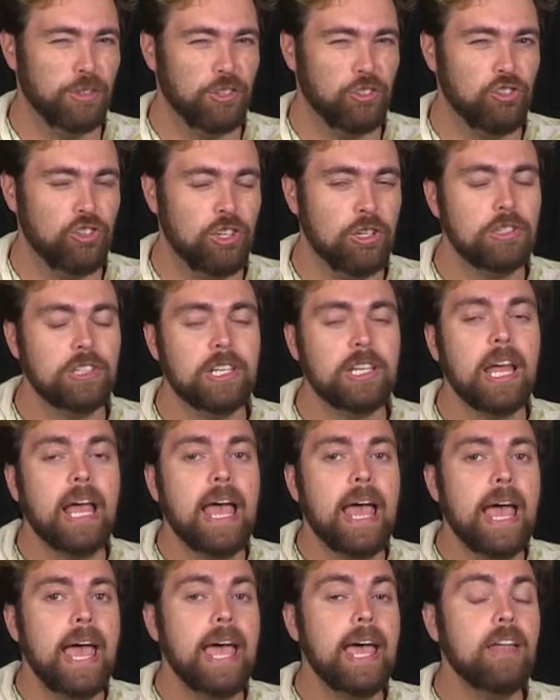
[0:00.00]
to shield it,
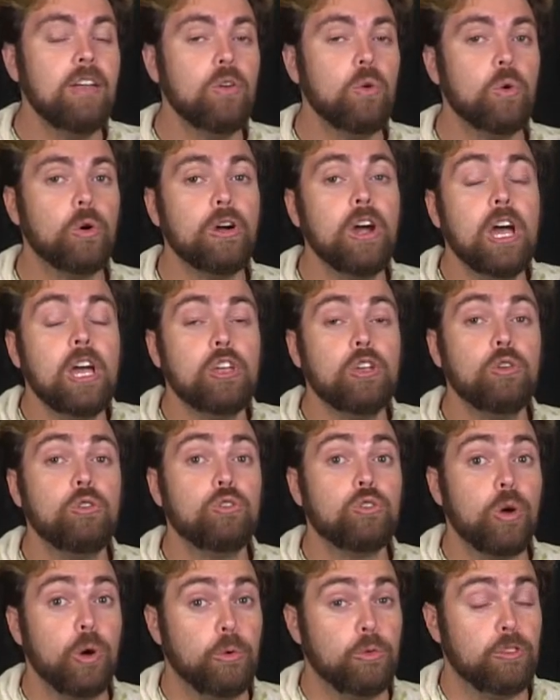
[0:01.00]
and or you
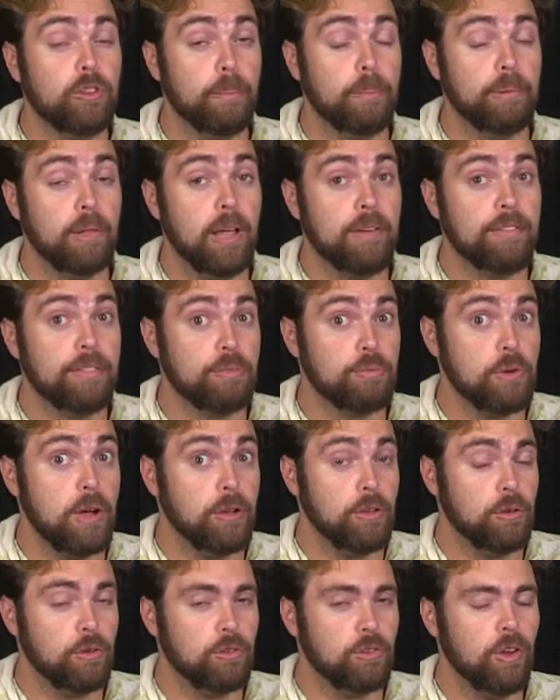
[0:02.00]
chose to bluff
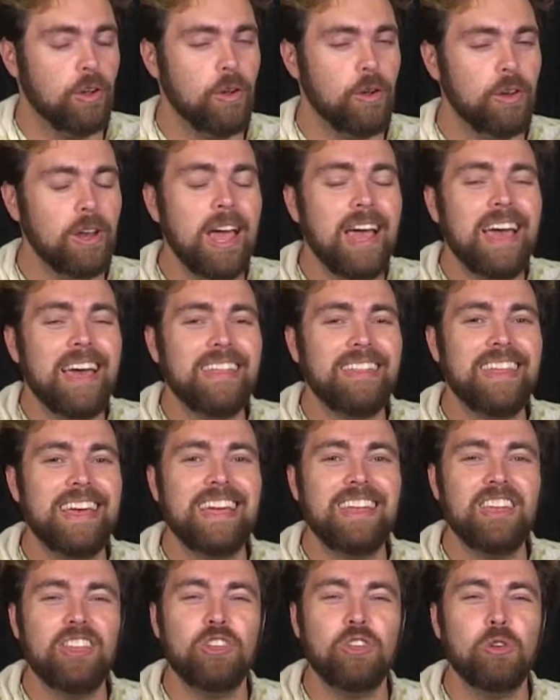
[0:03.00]
throughout your turn,
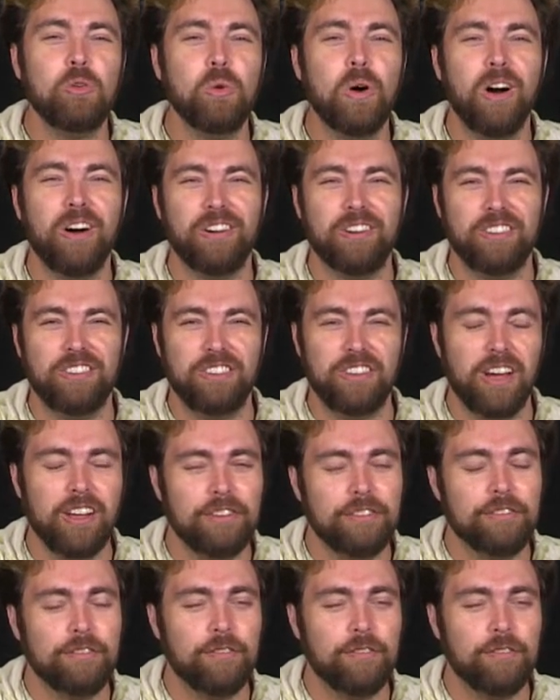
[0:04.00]
then you are done